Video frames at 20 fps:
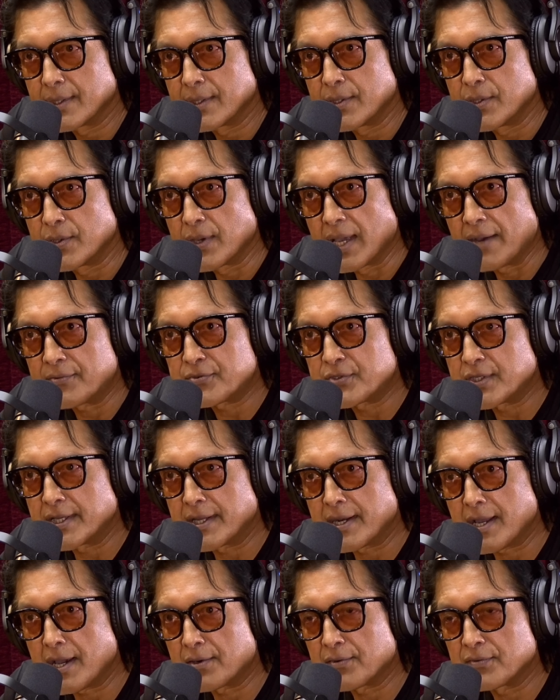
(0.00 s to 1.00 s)
you have to
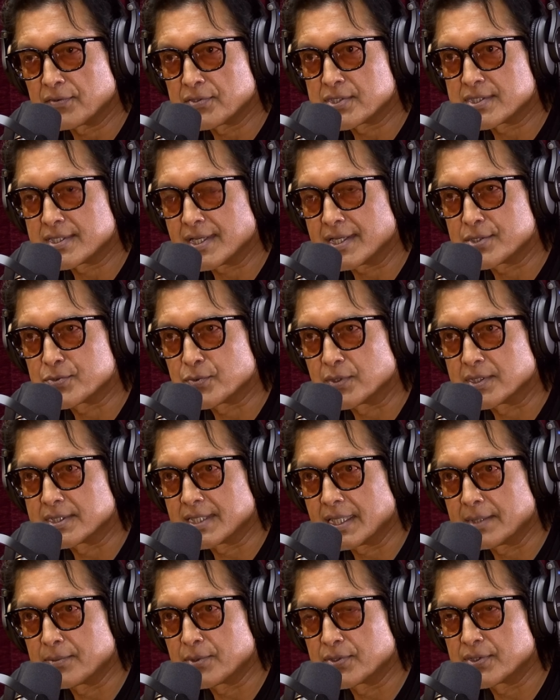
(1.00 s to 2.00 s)
get out of the stage one
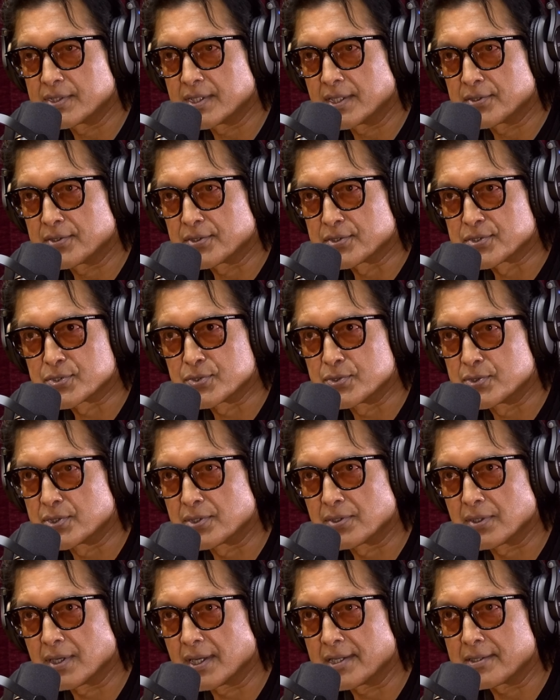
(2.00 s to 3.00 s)
time or the other, sooner
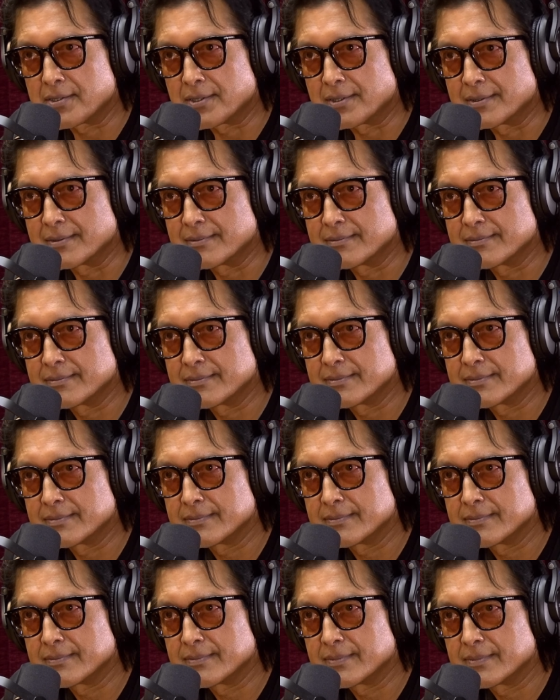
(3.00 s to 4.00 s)
or later.
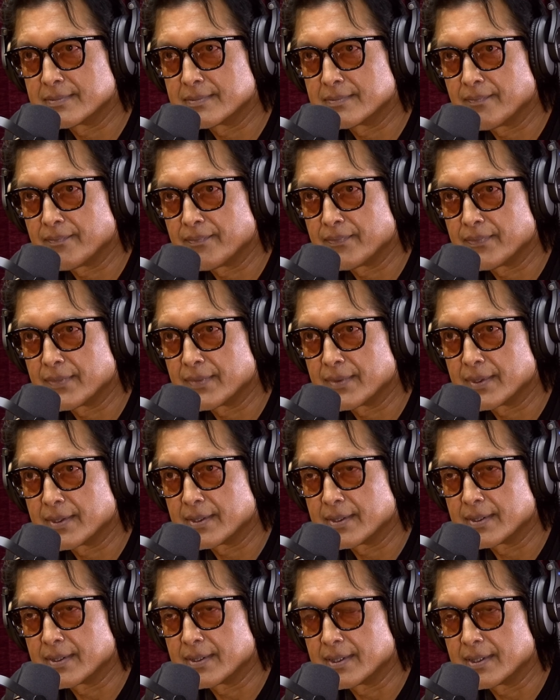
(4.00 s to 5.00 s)
Yeah.
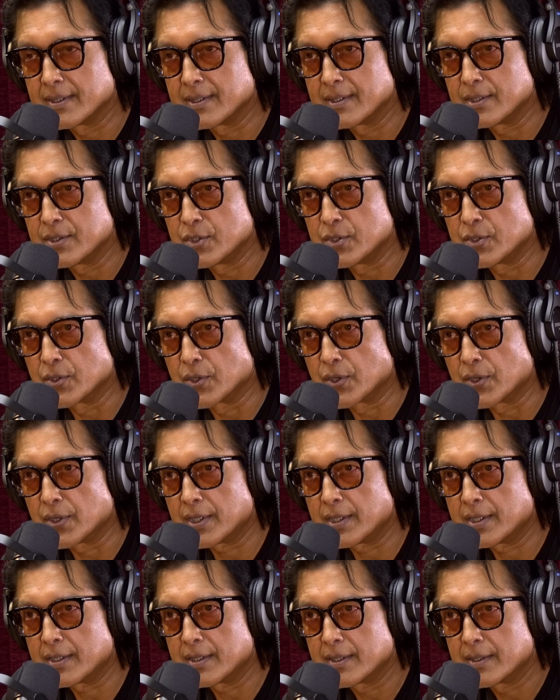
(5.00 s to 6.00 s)

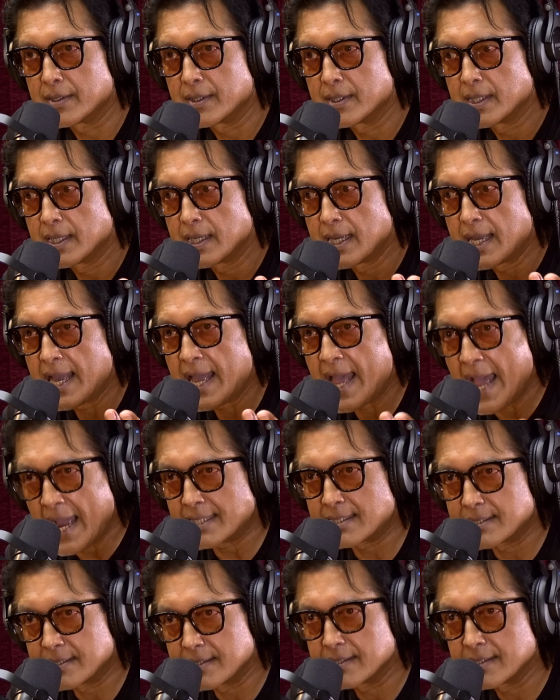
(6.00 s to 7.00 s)
Your
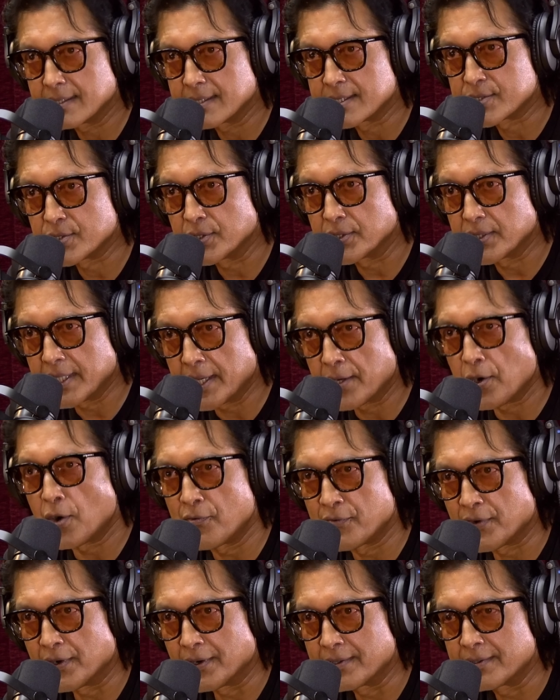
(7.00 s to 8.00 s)
act is going to get
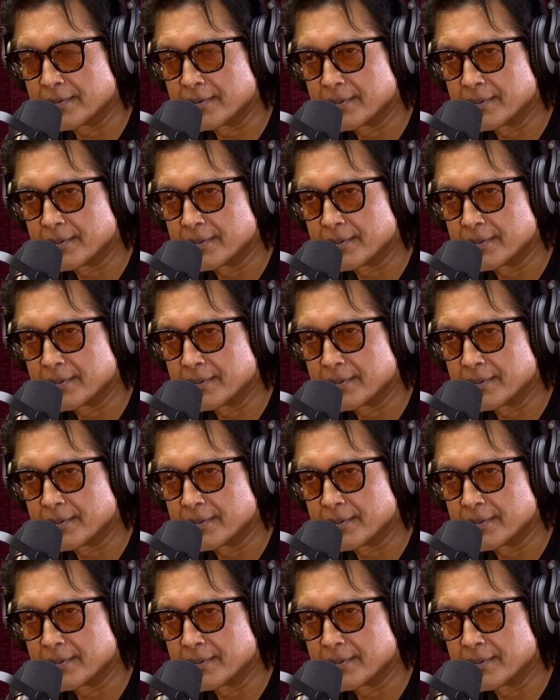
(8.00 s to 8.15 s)
over.